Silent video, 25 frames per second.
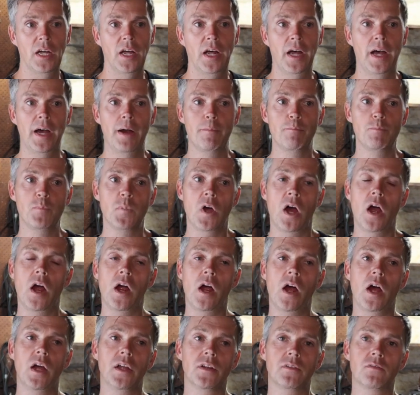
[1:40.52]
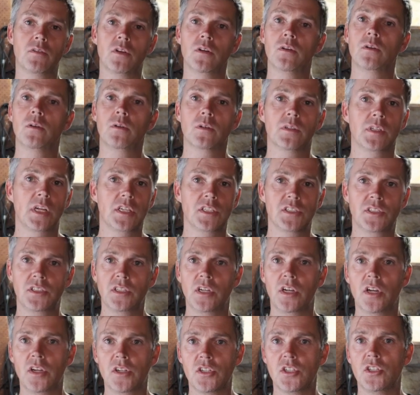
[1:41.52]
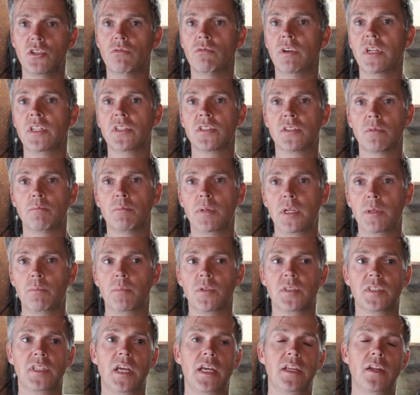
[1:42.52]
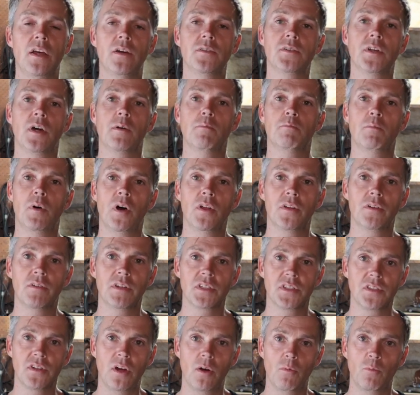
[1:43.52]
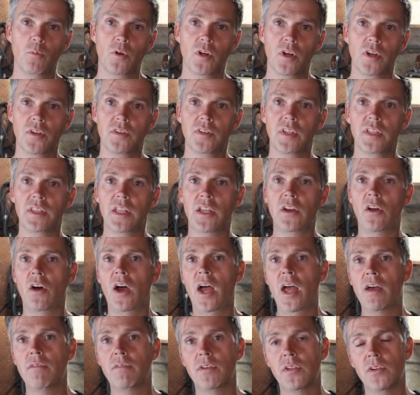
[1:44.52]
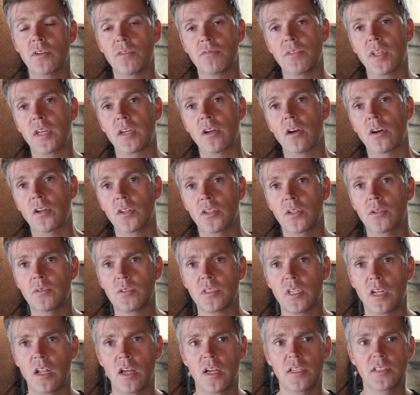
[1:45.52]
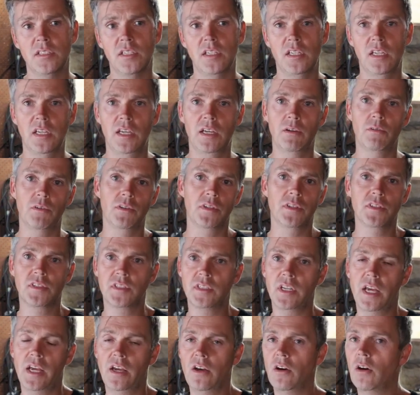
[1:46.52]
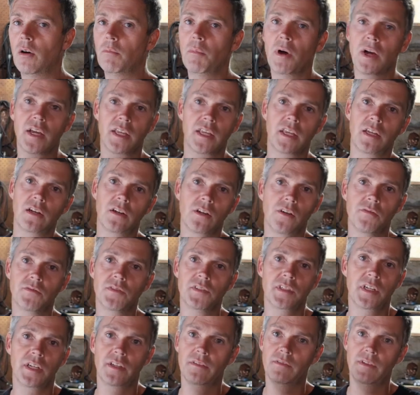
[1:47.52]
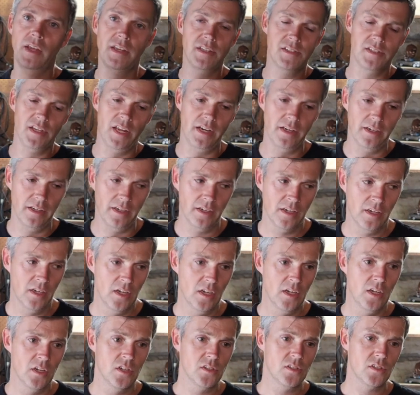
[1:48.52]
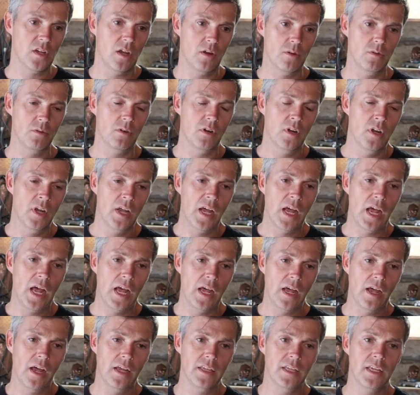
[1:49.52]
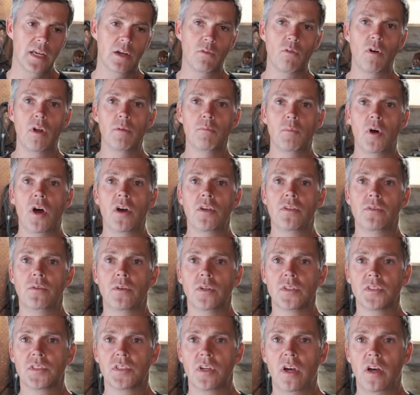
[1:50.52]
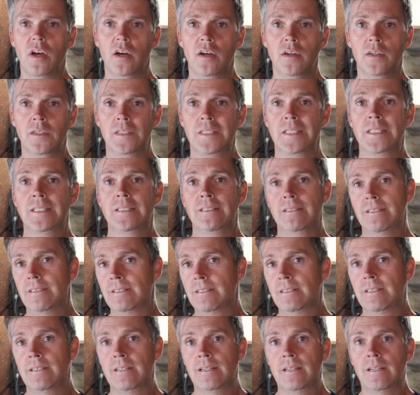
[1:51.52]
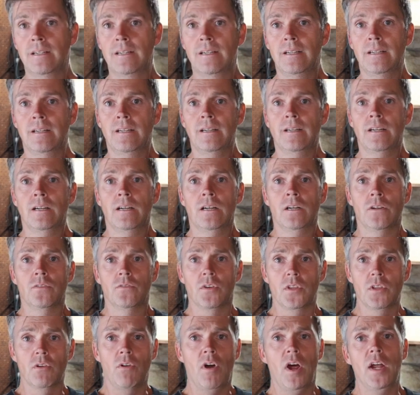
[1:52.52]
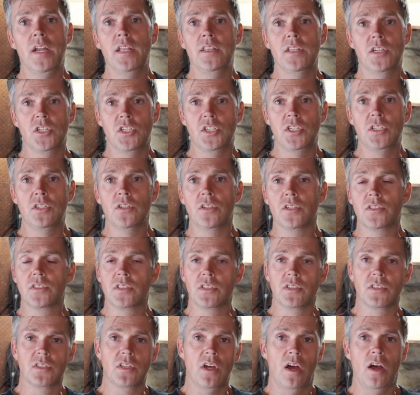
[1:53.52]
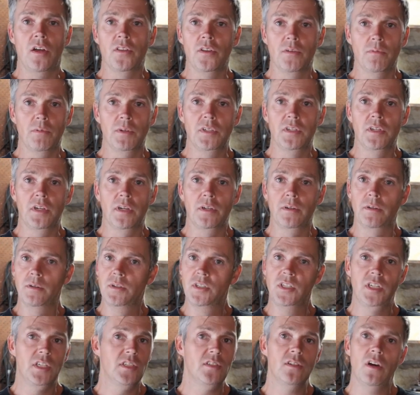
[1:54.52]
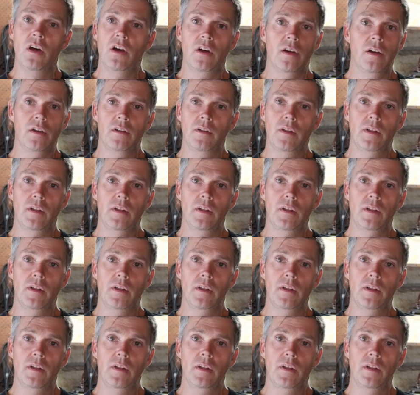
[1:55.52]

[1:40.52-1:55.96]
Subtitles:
I googled, I searched, you read some people say no, don't bother, it's not worth it, they're not heavy enough, they can't utilise it. You hear others say, oh, my kid loves it, they send it. So a year on, my thoughts are, for the riding that she does, the style that we do, she's not,